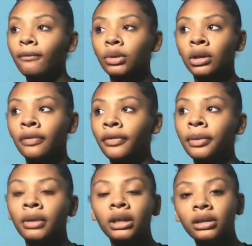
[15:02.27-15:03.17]
for
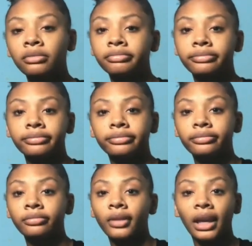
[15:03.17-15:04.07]
free money.
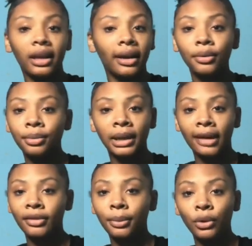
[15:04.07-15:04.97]
And I will be
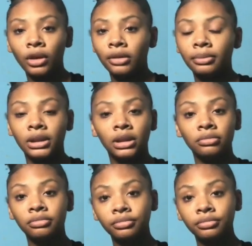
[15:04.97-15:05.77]
having more, but